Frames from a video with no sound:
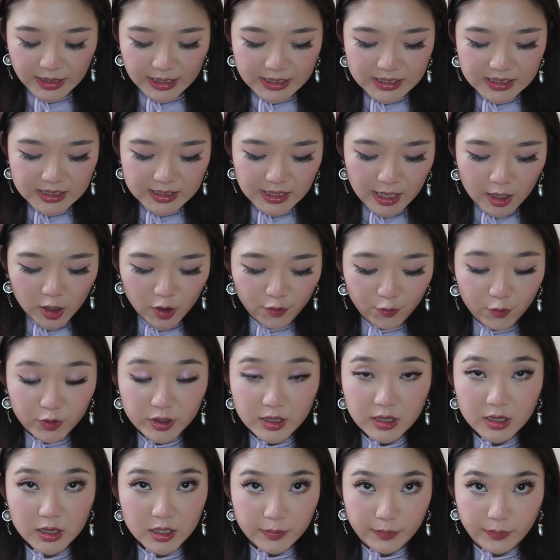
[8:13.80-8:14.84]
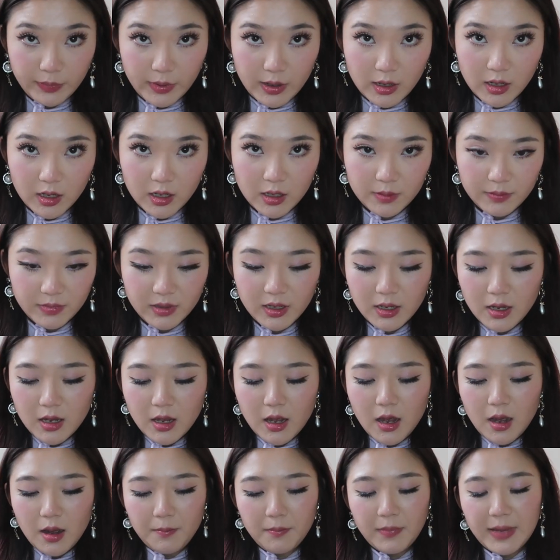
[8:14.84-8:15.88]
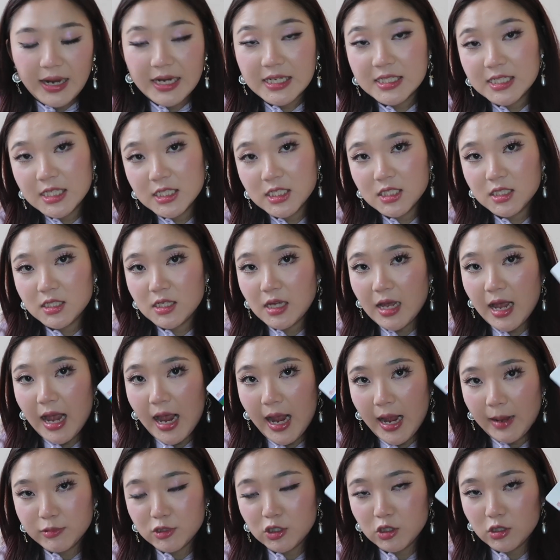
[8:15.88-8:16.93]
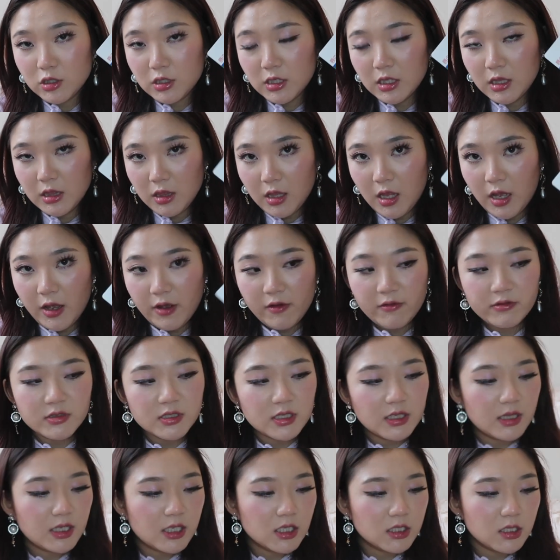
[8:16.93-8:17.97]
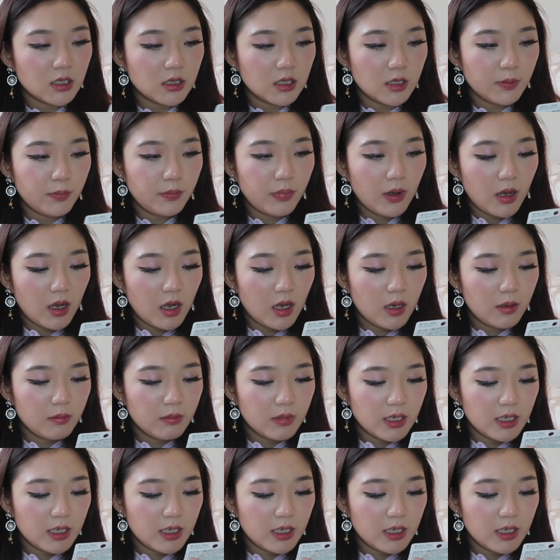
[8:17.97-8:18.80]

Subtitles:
let's start off with lip balm. My sister absolutely loves this lip balm.